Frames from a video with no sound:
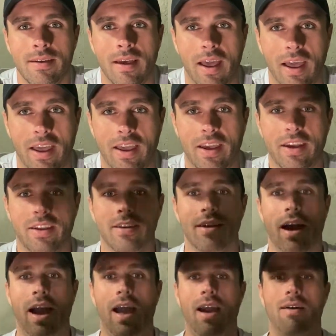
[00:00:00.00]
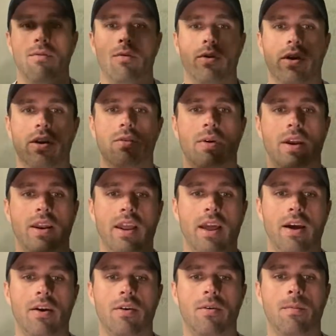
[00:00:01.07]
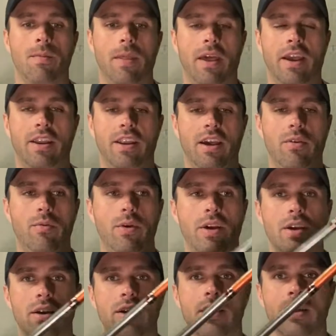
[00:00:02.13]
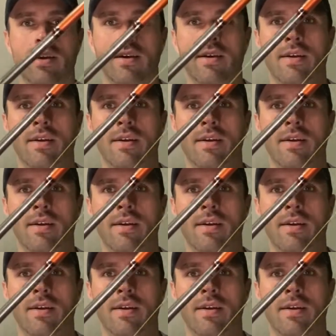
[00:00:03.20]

And I have on here right now a Ned rig,